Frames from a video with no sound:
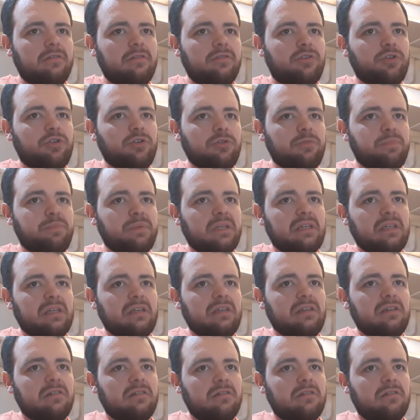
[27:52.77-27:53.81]
should
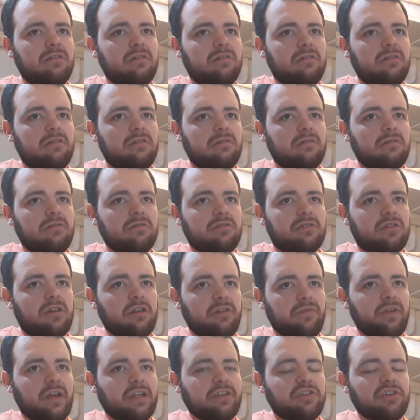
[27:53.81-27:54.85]
be
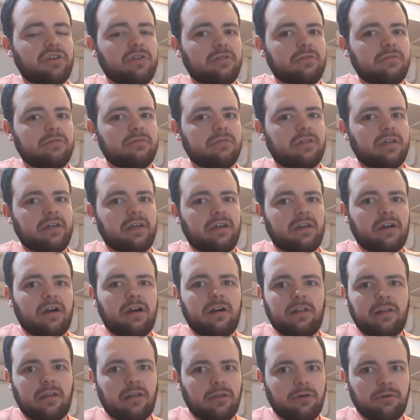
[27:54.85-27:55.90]
conventional. Like,
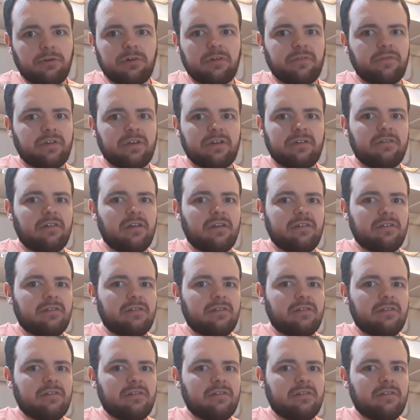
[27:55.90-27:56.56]
a load of it.